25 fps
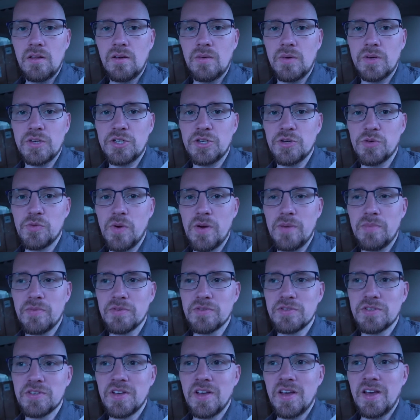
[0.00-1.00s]
Windshield
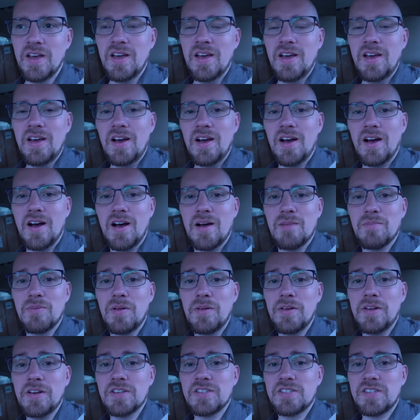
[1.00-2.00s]
wipers. I'm
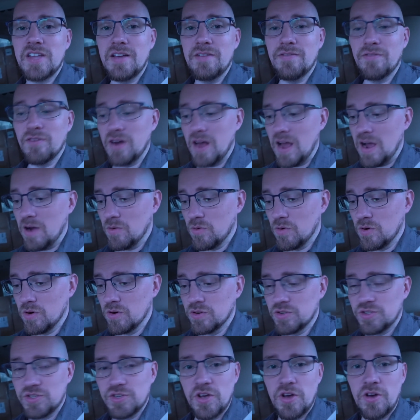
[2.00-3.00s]
probably going to stay for an hour
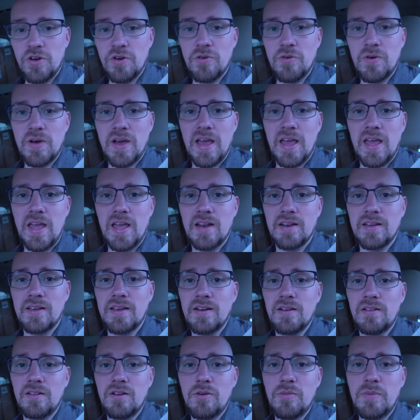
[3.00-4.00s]
or so and
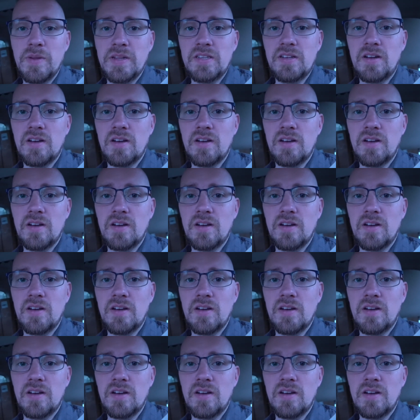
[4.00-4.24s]
get a little bit